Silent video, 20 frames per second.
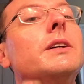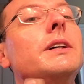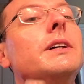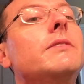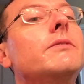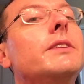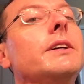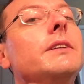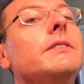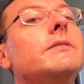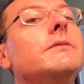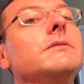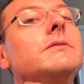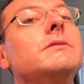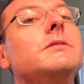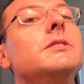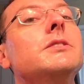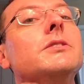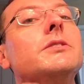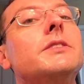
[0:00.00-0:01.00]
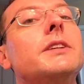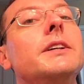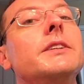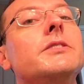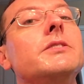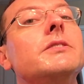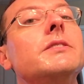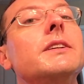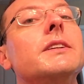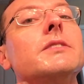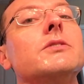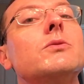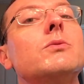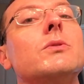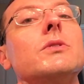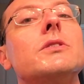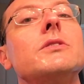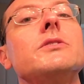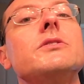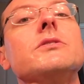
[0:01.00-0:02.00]
had that irritation, that's
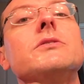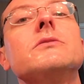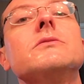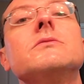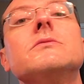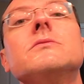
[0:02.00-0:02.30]
where it's